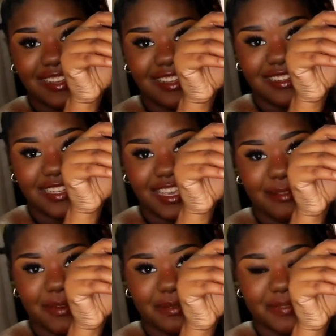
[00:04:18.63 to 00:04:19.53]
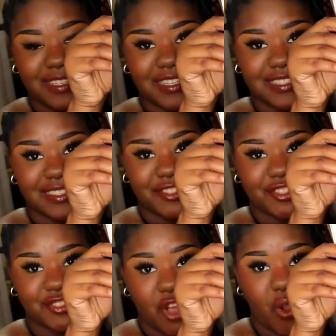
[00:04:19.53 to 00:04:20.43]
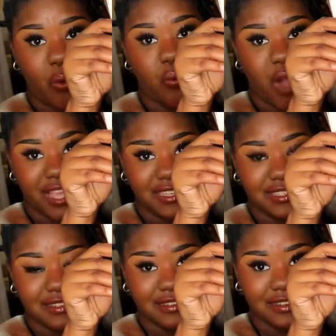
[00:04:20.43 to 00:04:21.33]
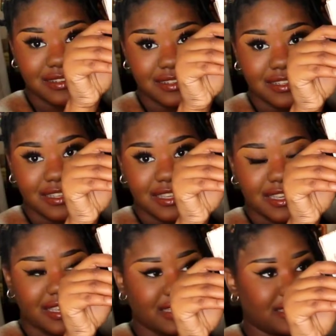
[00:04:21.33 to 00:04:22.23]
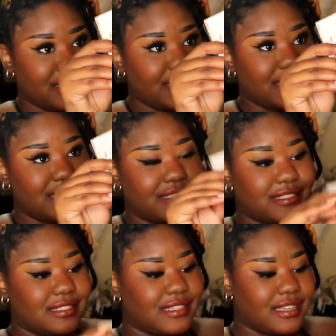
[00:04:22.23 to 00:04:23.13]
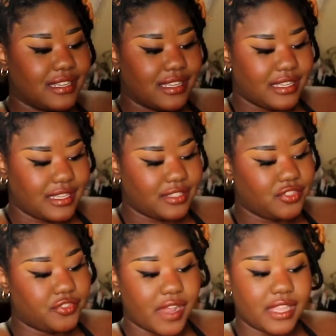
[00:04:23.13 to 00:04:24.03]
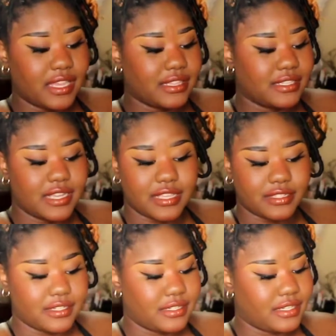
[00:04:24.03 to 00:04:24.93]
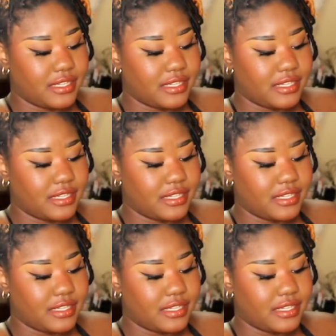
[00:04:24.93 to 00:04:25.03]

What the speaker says: on camera because it's so white, and it's dry like the desert.